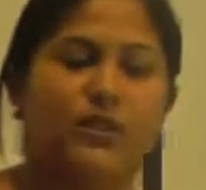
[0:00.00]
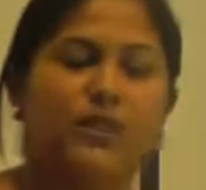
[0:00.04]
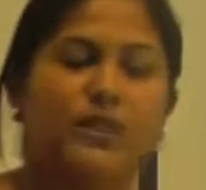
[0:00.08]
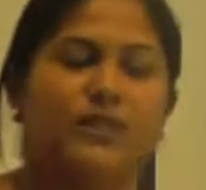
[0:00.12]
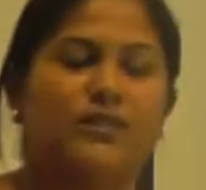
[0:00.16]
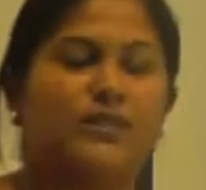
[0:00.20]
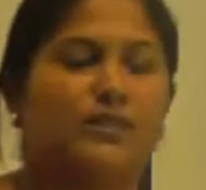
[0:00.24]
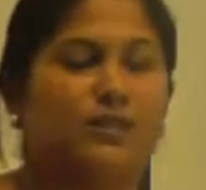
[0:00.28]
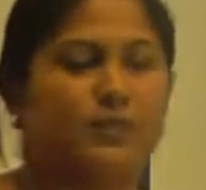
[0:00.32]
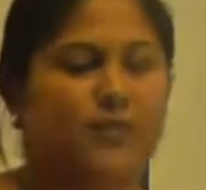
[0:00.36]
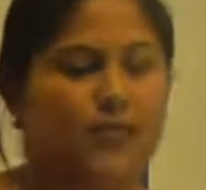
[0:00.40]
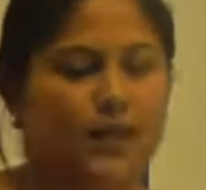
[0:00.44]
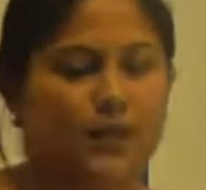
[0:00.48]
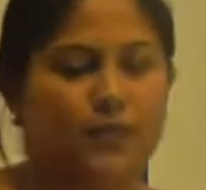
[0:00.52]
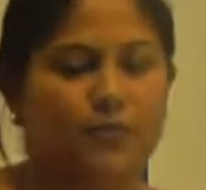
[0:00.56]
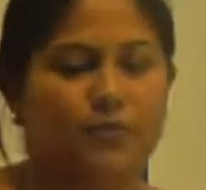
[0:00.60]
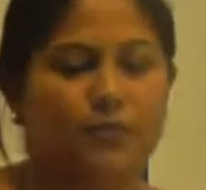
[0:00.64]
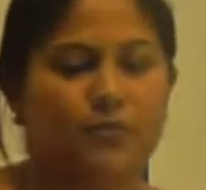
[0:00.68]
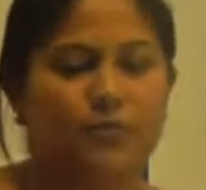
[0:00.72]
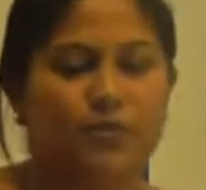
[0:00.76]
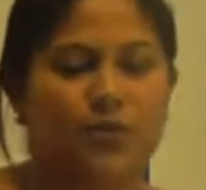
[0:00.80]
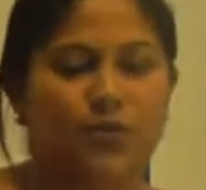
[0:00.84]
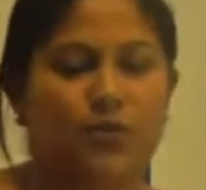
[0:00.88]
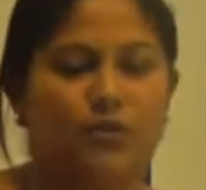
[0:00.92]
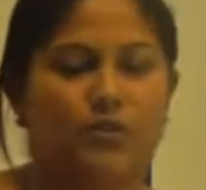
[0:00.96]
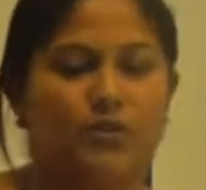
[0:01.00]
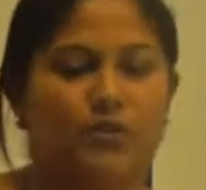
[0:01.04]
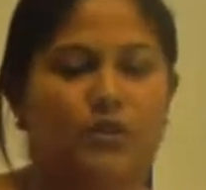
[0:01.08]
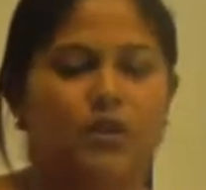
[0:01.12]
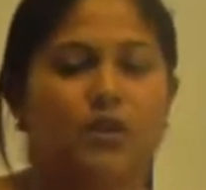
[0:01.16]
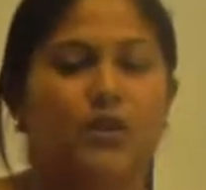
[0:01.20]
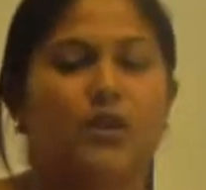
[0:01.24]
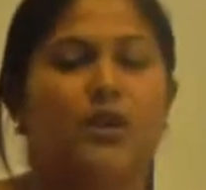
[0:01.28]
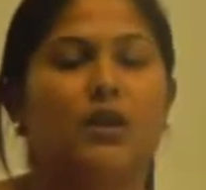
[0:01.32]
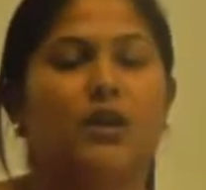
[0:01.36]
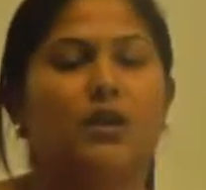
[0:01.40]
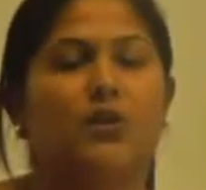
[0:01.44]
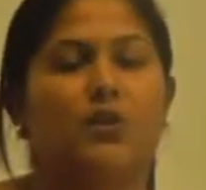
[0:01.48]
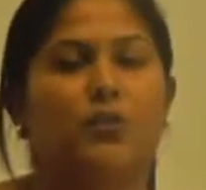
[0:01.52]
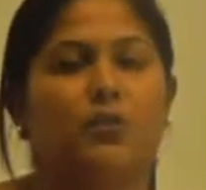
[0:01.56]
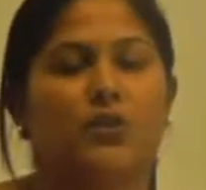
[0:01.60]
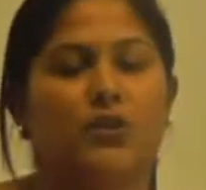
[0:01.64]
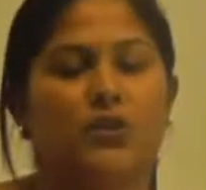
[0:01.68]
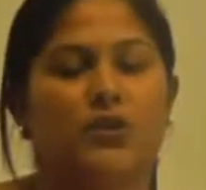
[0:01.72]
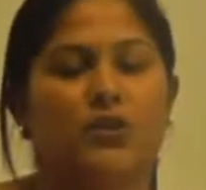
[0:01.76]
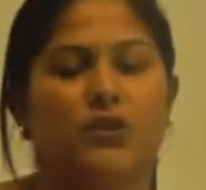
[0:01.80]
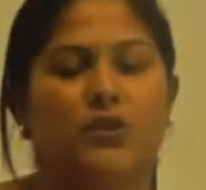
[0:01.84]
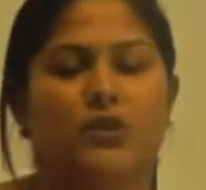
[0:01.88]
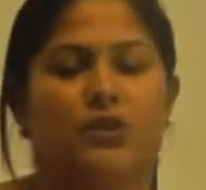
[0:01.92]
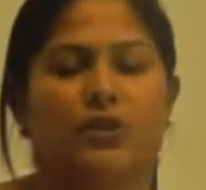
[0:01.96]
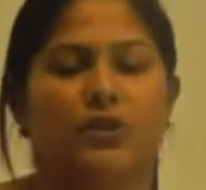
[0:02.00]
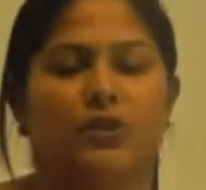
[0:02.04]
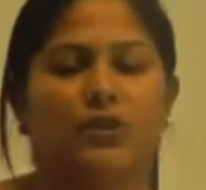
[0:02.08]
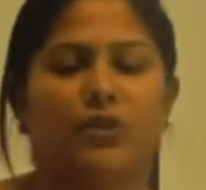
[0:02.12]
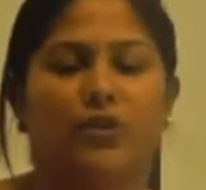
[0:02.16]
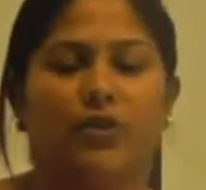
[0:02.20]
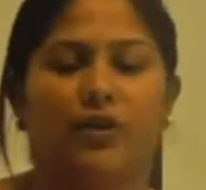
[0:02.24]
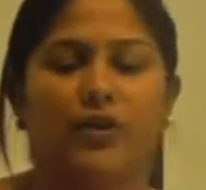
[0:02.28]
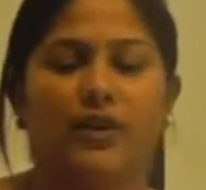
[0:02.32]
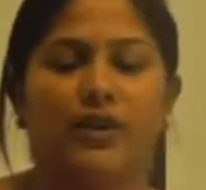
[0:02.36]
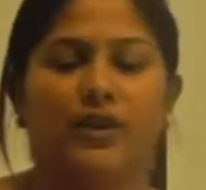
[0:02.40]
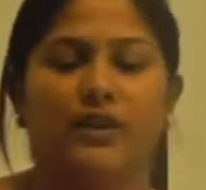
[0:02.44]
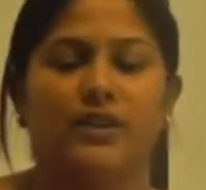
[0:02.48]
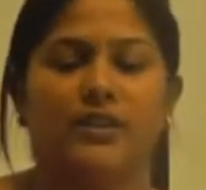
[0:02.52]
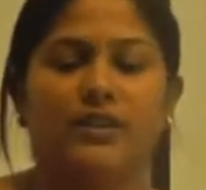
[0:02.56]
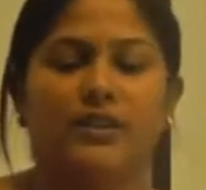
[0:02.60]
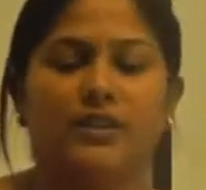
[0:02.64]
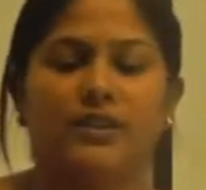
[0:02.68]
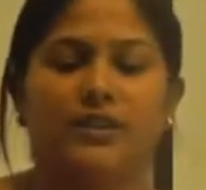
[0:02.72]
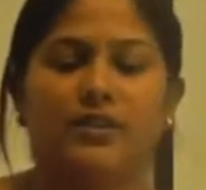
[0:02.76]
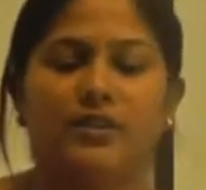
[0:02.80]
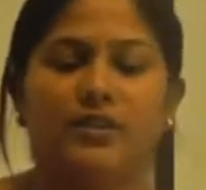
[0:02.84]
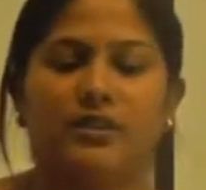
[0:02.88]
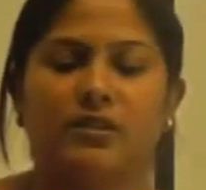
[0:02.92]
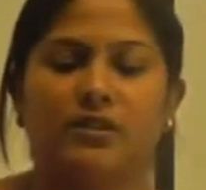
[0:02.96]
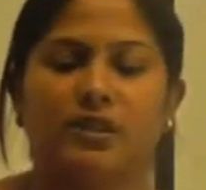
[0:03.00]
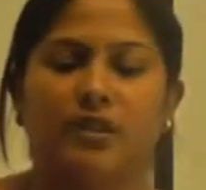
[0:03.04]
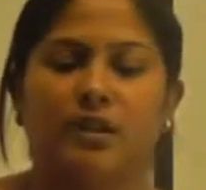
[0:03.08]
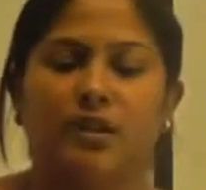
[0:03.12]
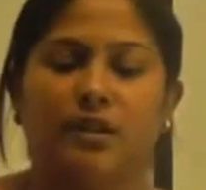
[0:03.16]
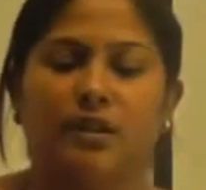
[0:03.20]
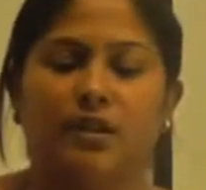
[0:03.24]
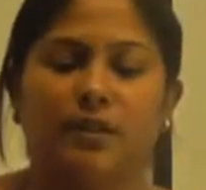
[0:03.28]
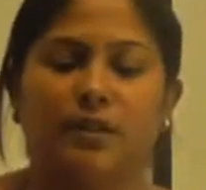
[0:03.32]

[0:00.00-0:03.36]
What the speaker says: It is a type of crossing which the drawer intends